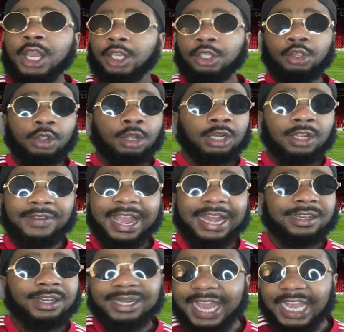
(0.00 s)
You could have
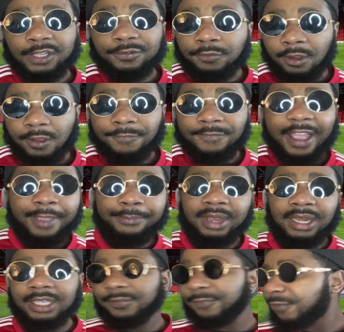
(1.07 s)
had a nice 45
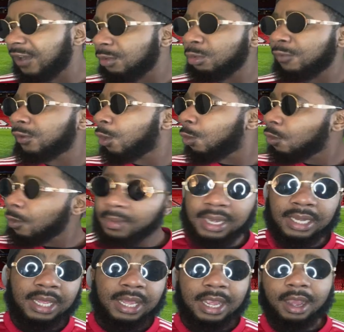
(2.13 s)
minutes fun with your woman.